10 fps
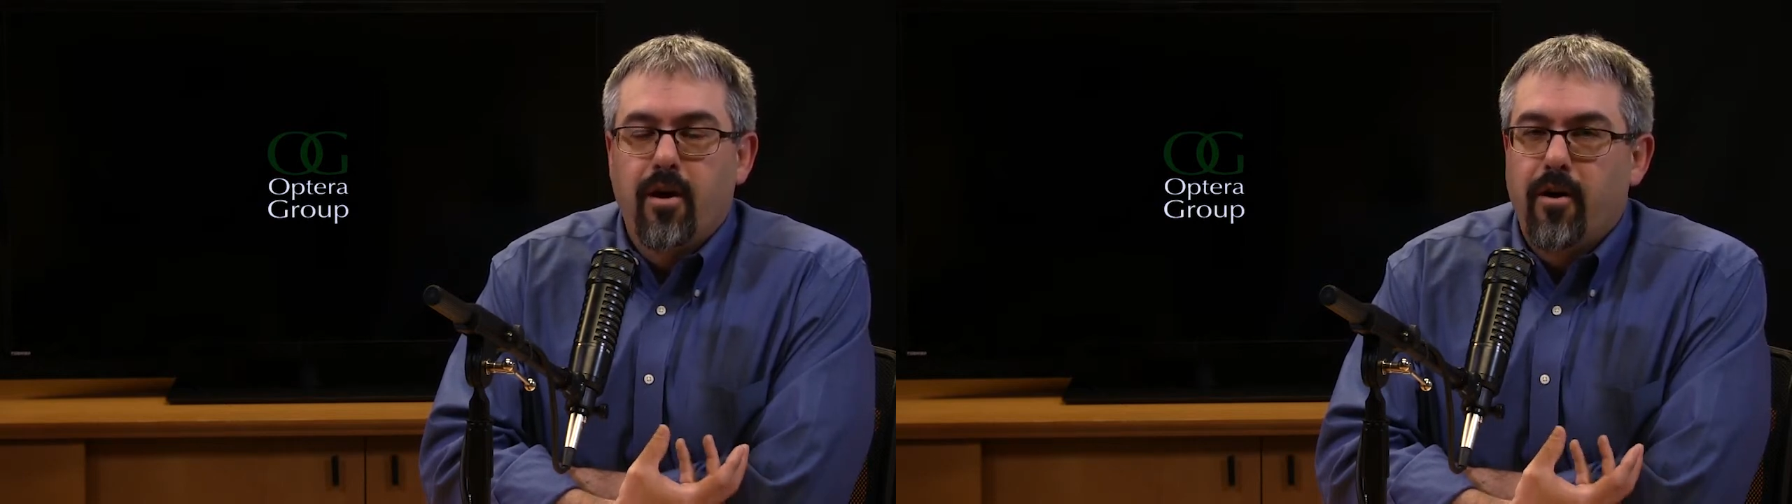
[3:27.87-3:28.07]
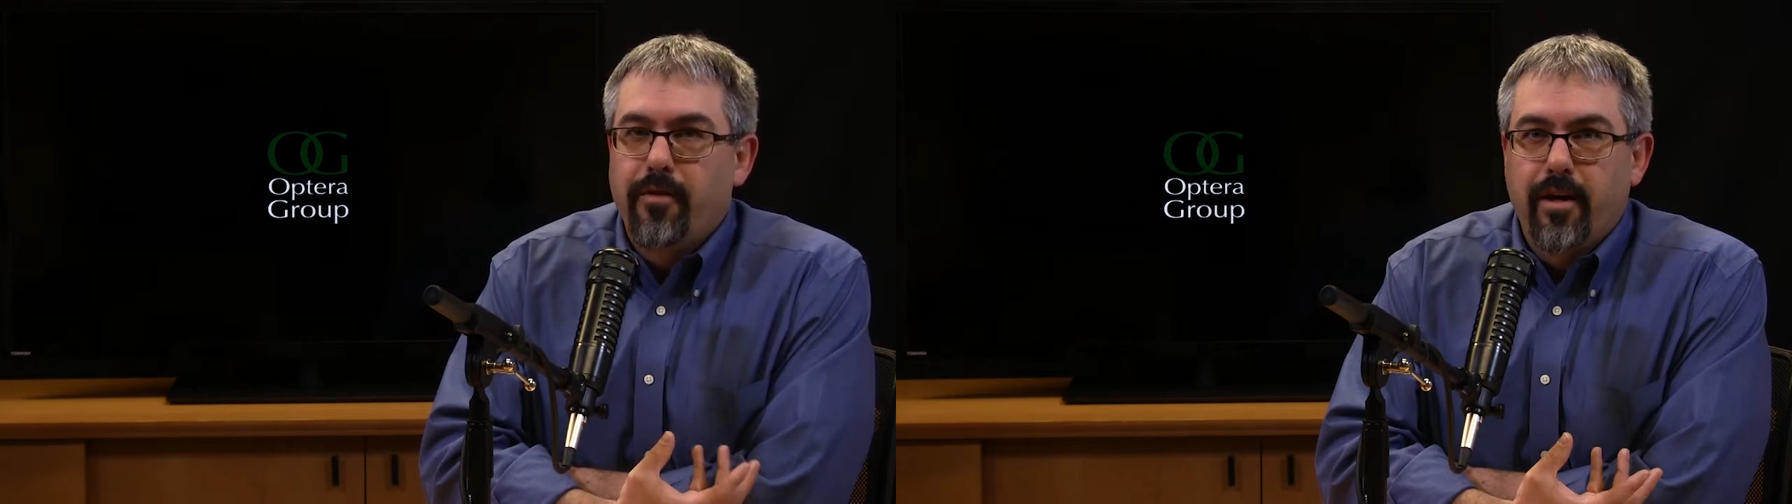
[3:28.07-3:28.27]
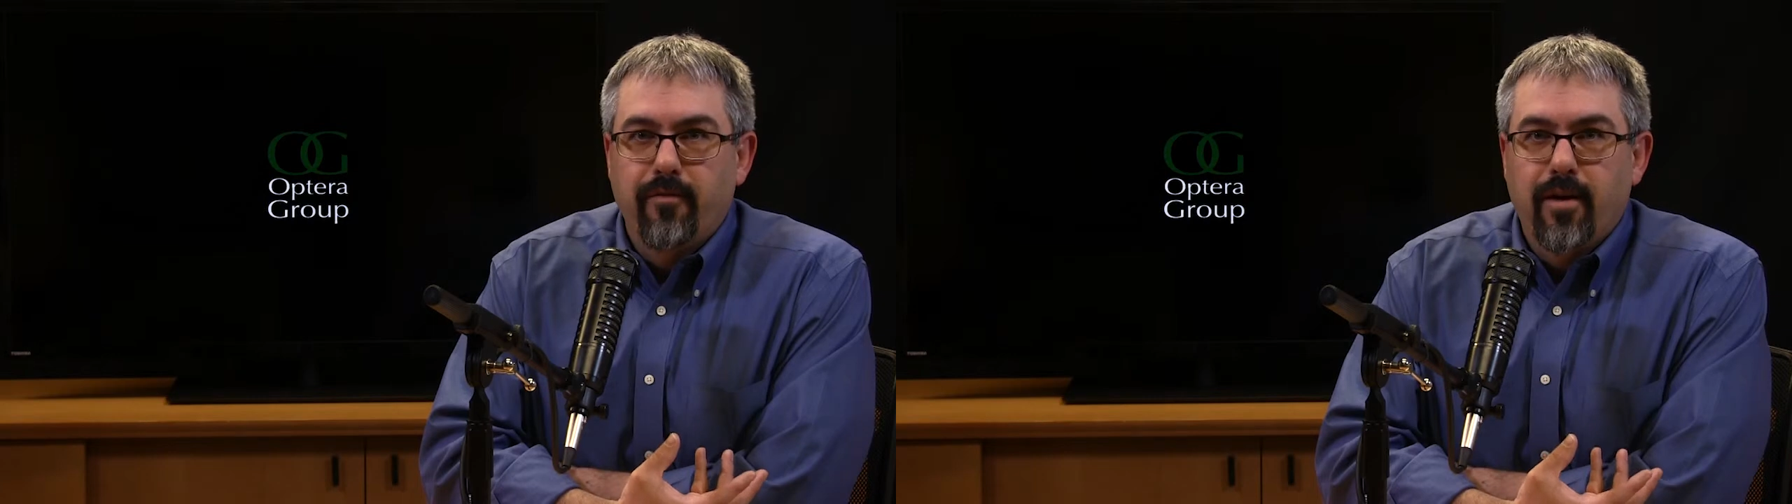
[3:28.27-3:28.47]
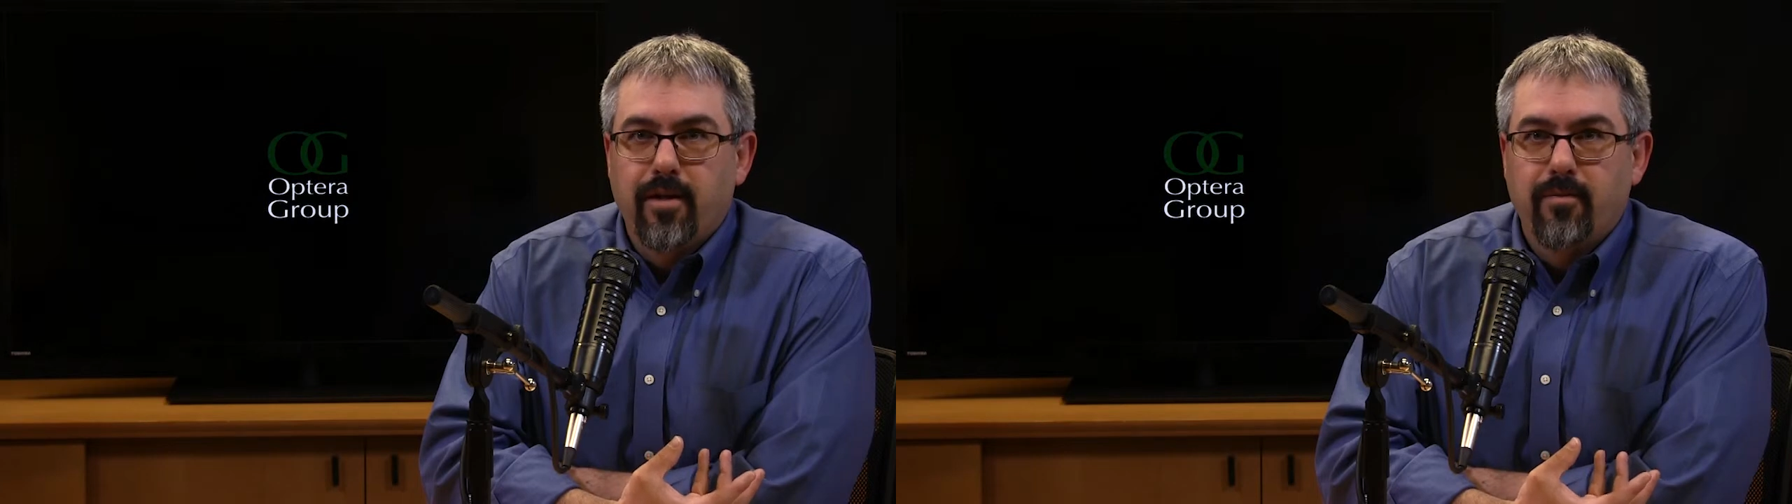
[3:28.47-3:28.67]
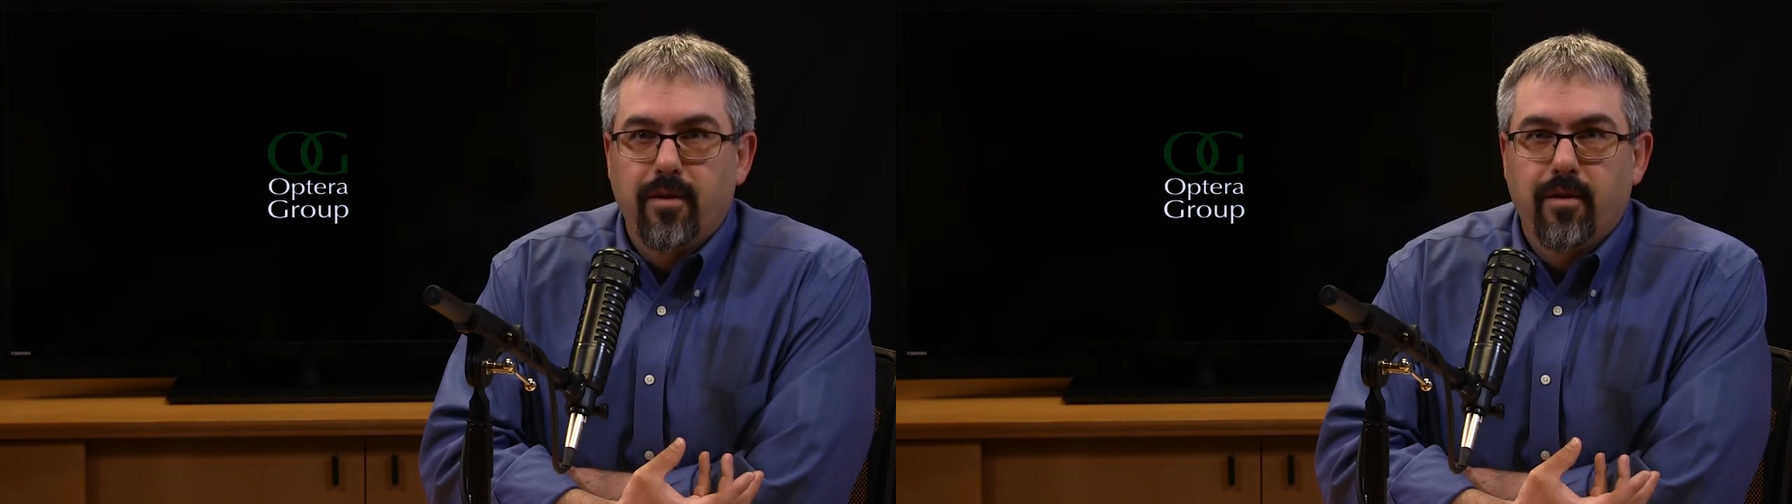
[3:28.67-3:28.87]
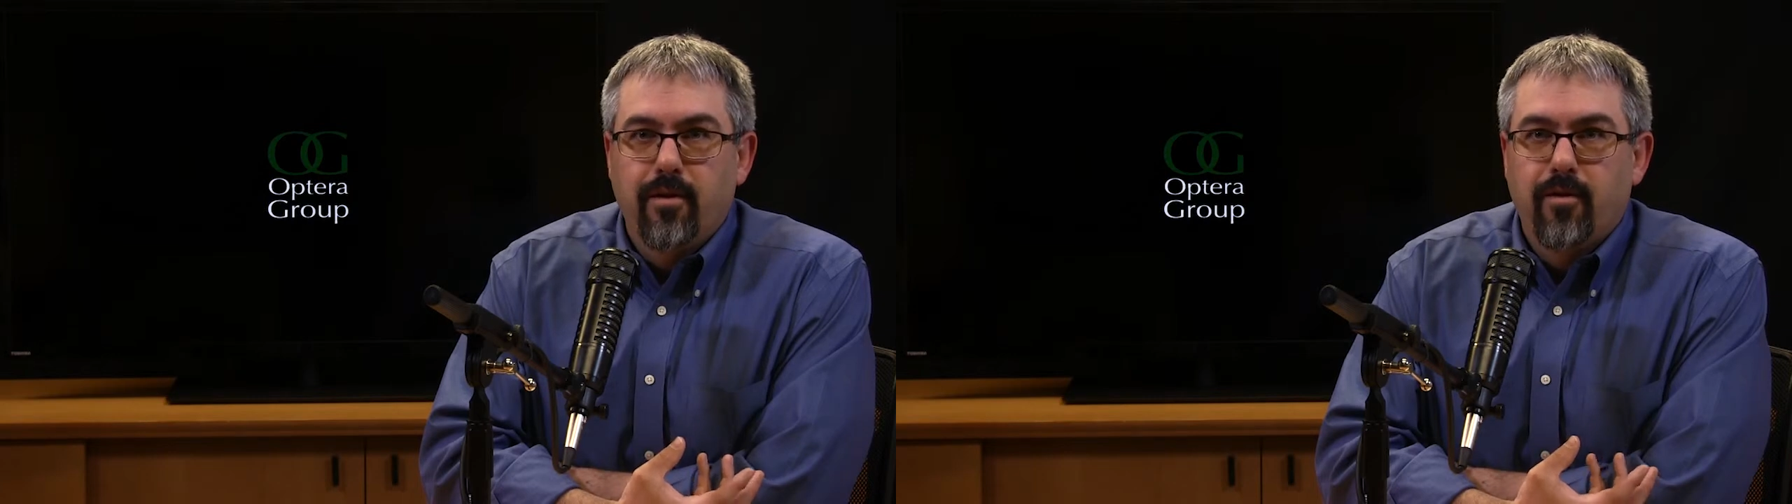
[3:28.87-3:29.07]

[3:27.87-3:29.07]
all that investment in